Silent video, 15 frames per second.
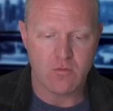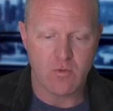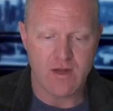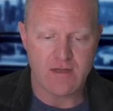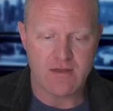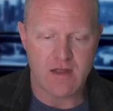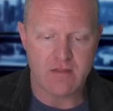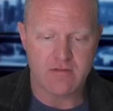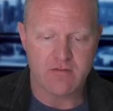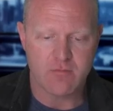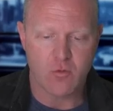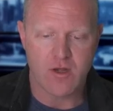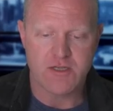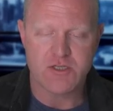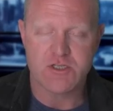your way down the
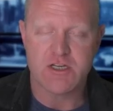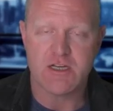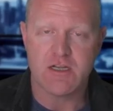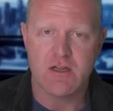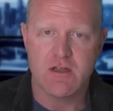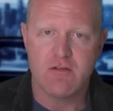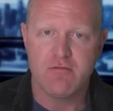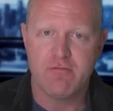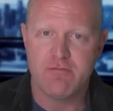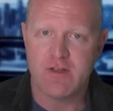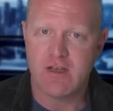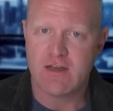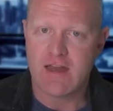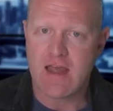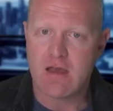spreadsheet,
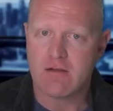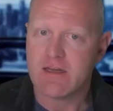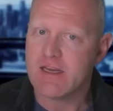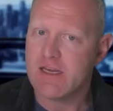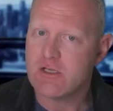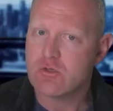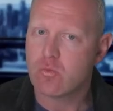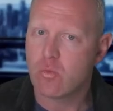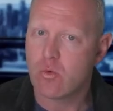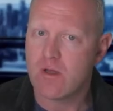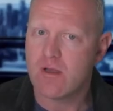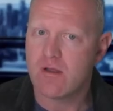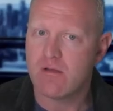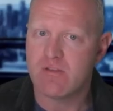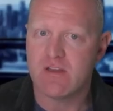filling out each
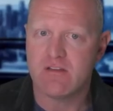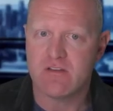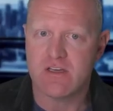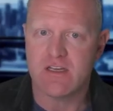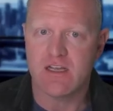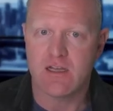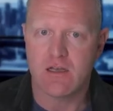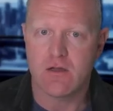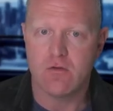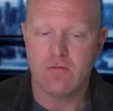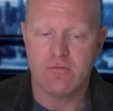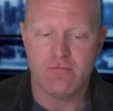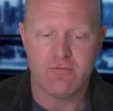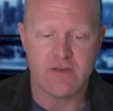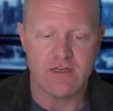one of these yellow
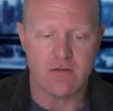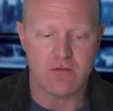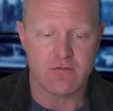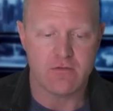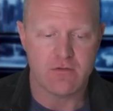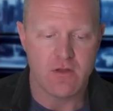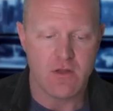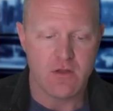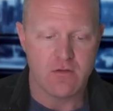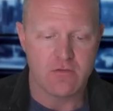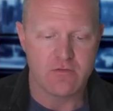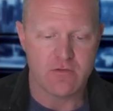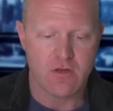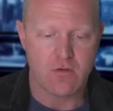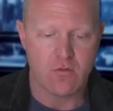fields.
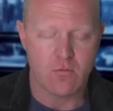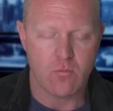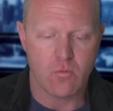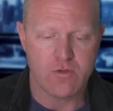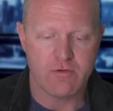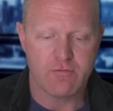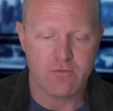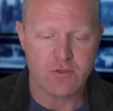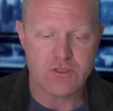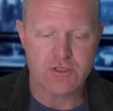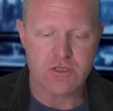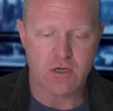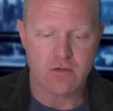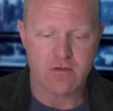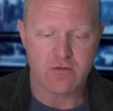So when you first
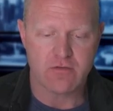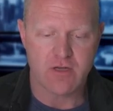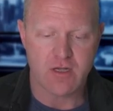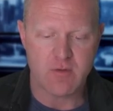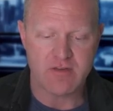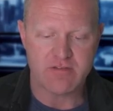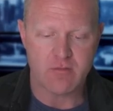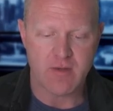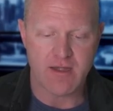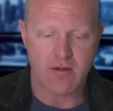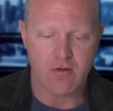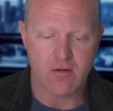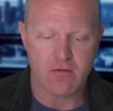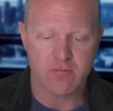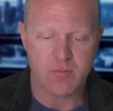start, there's going to be some
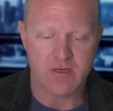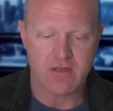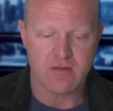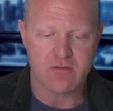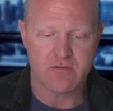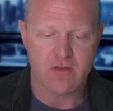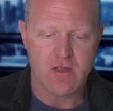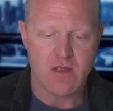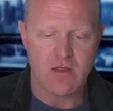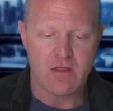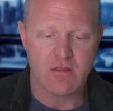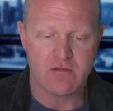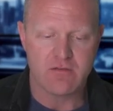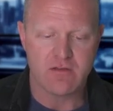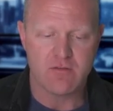errors because
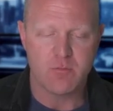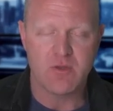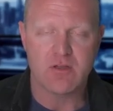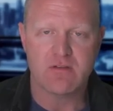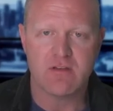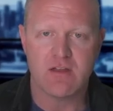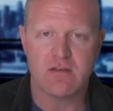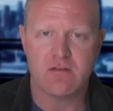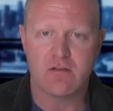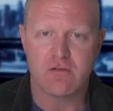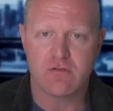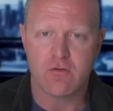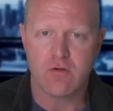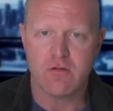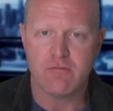this is built in to
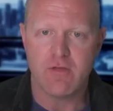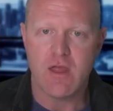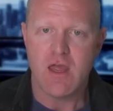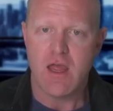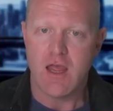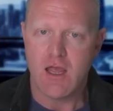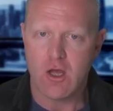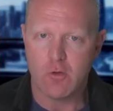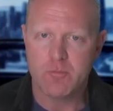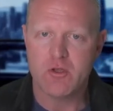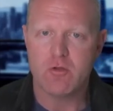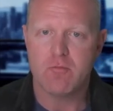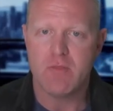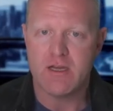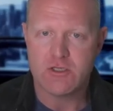sort of help
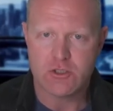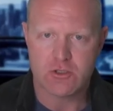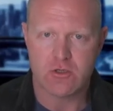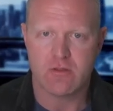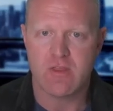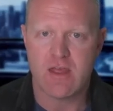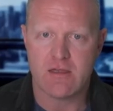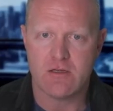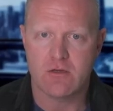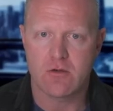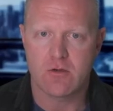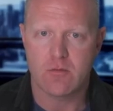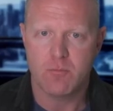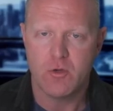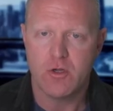you make sure that
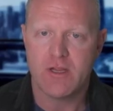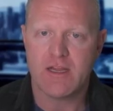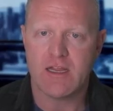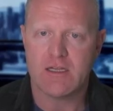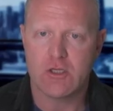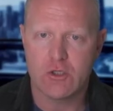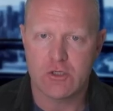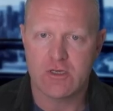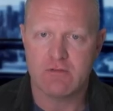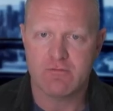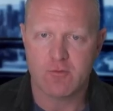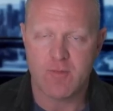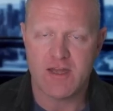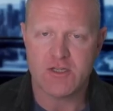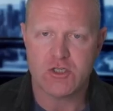you're putting in good
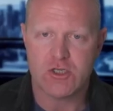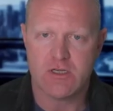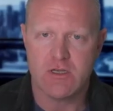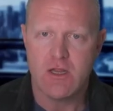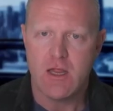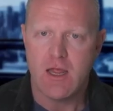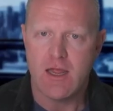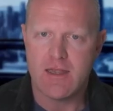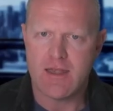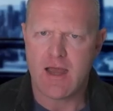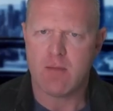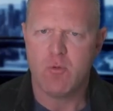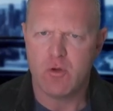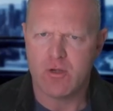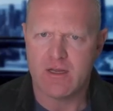information and
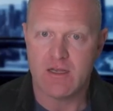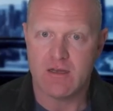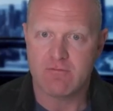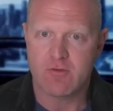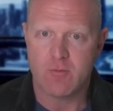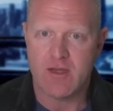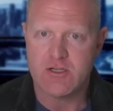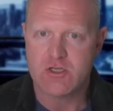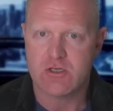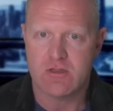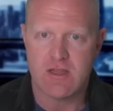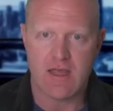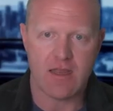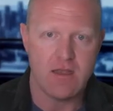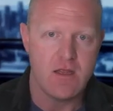not putting in
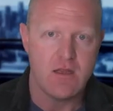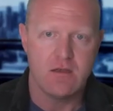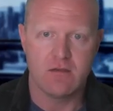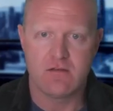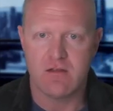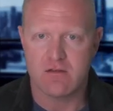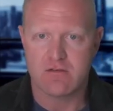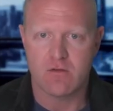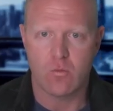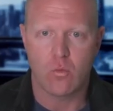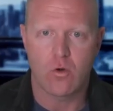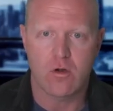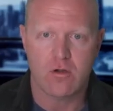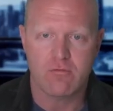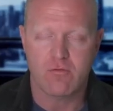information that doesn't
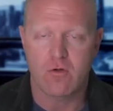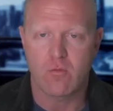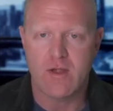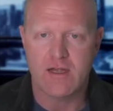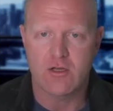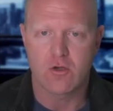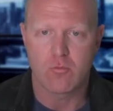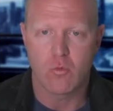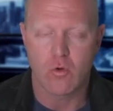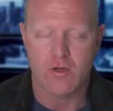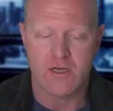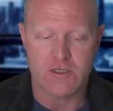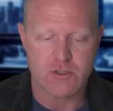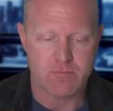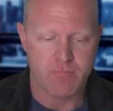work for a regular
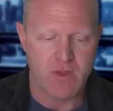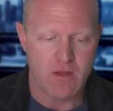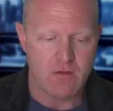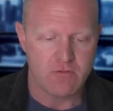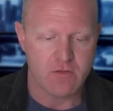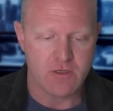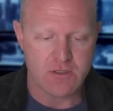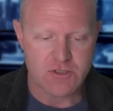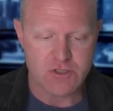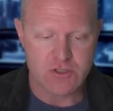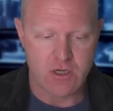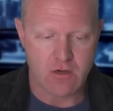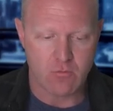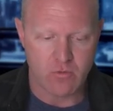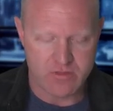mortgage. So you're going to
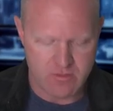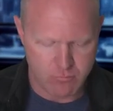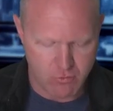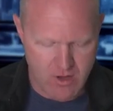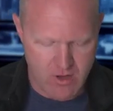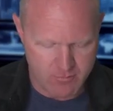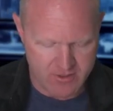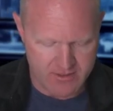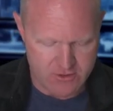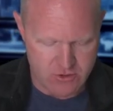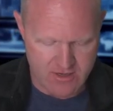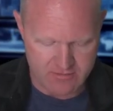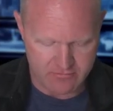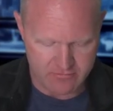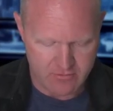start with the property
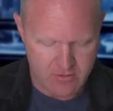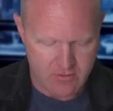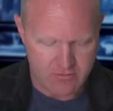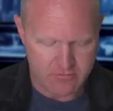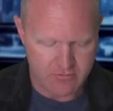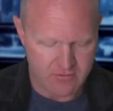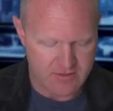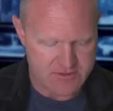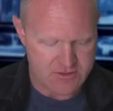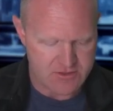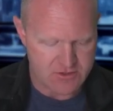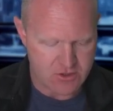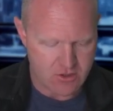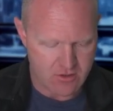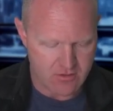address. So let's
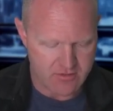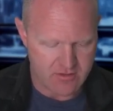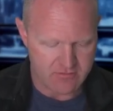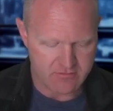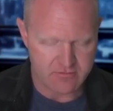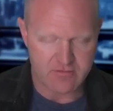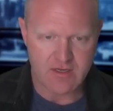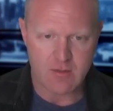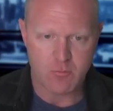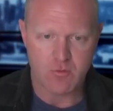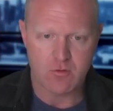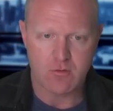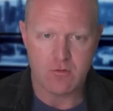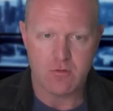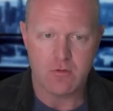just call this
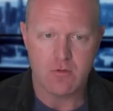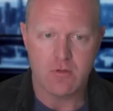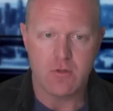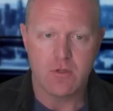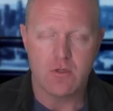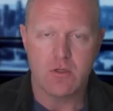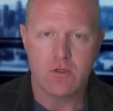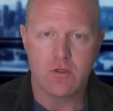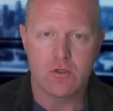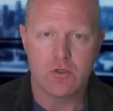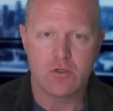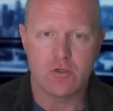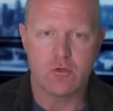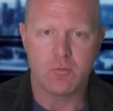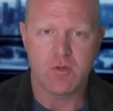sample
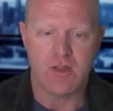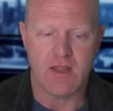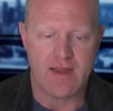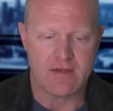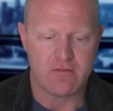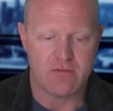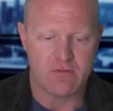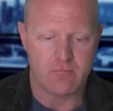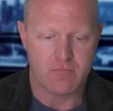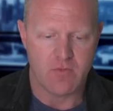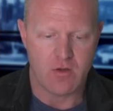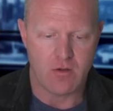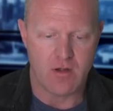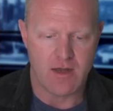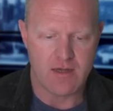duplex.
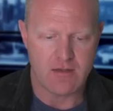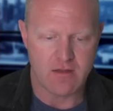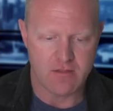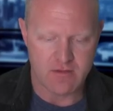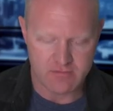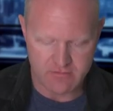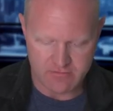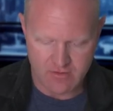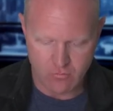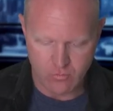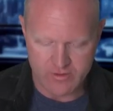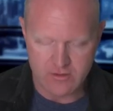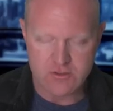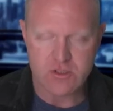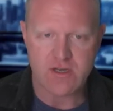All right, now this is a
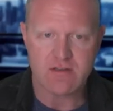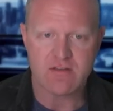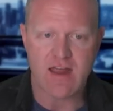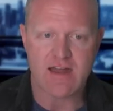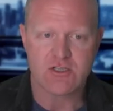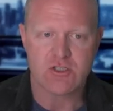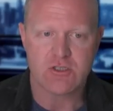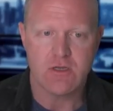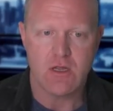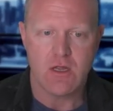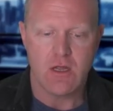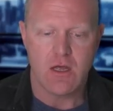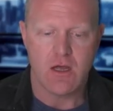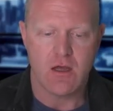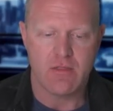real transaction
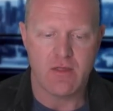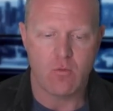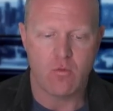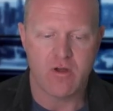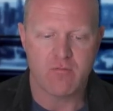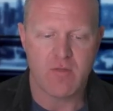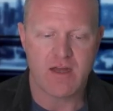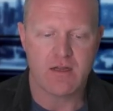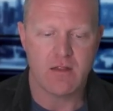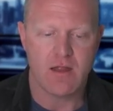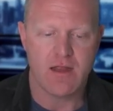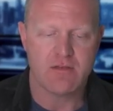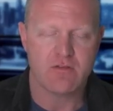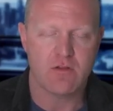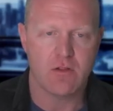that one of my
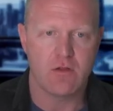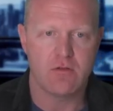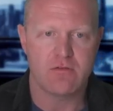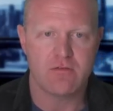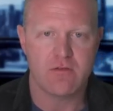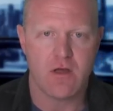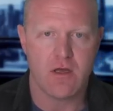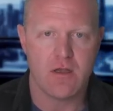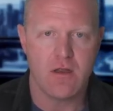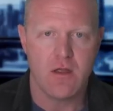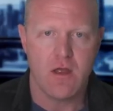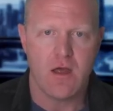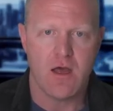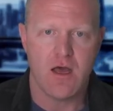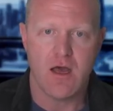clients closed on
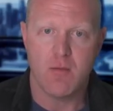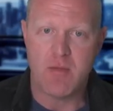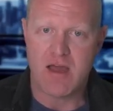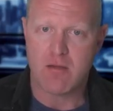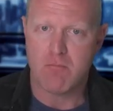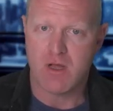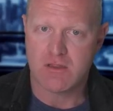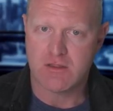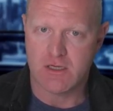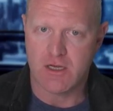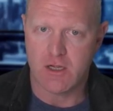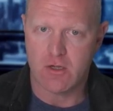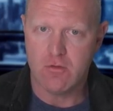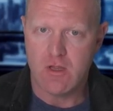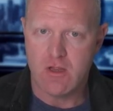about a month
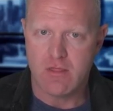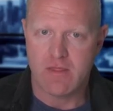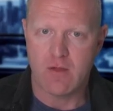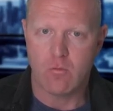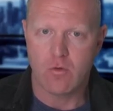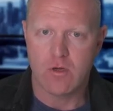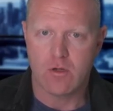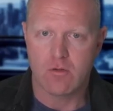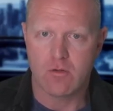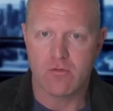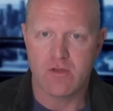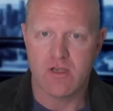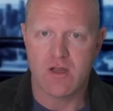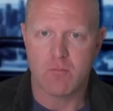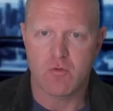ago that we'll go
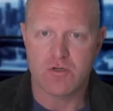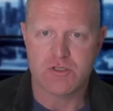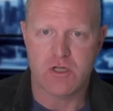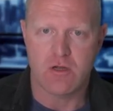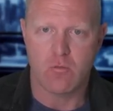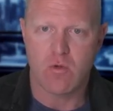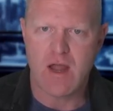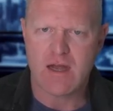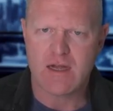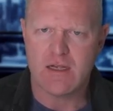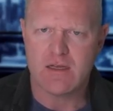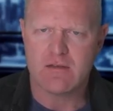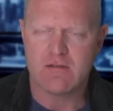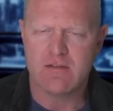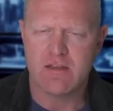through the numbers on. We're not
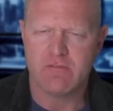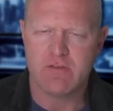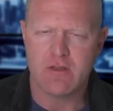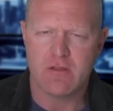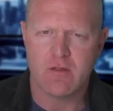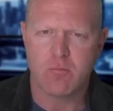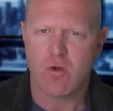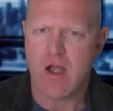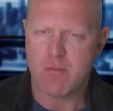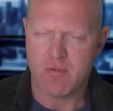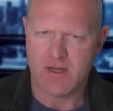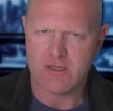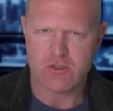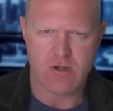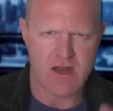going to give you the
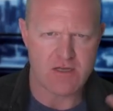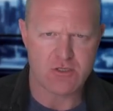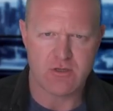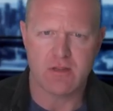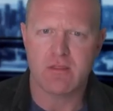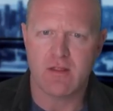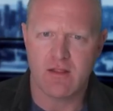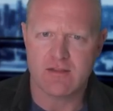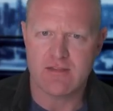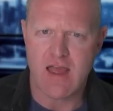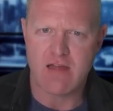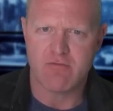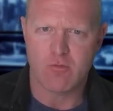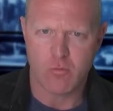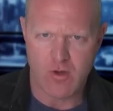property address or anything like
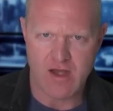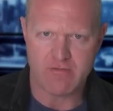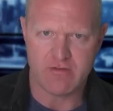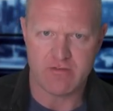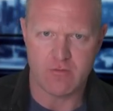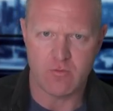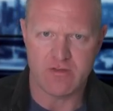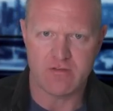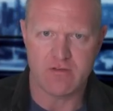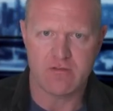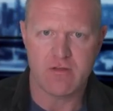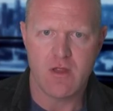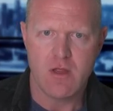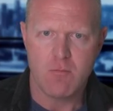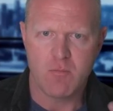that for privacy
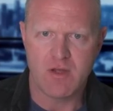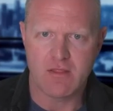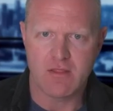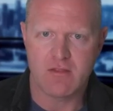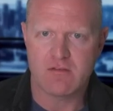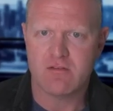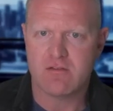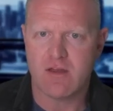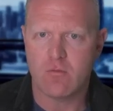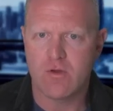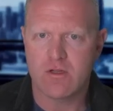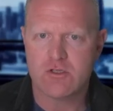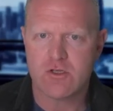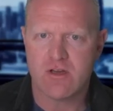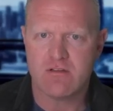reasons, but this is a
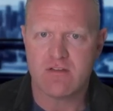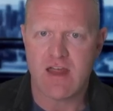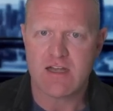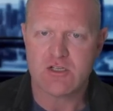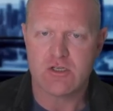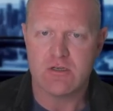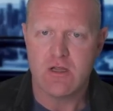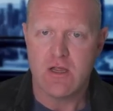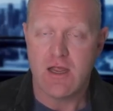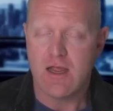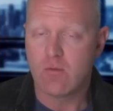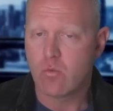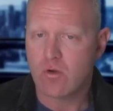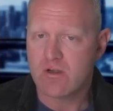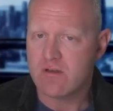real transaction
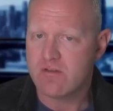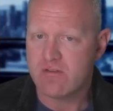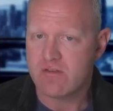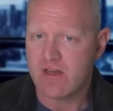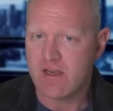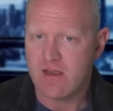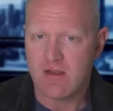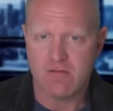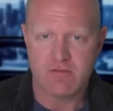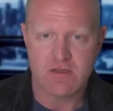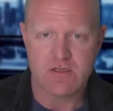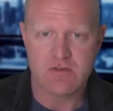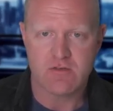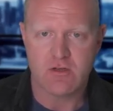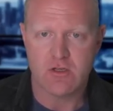and we're going to see if
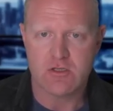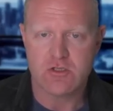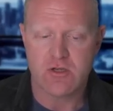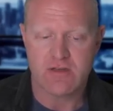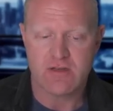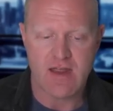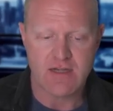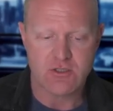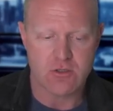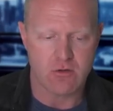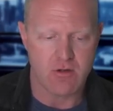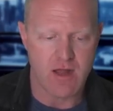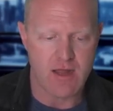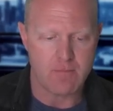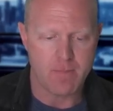this is a good
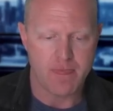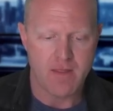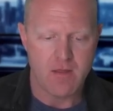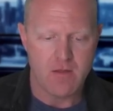transaction or not.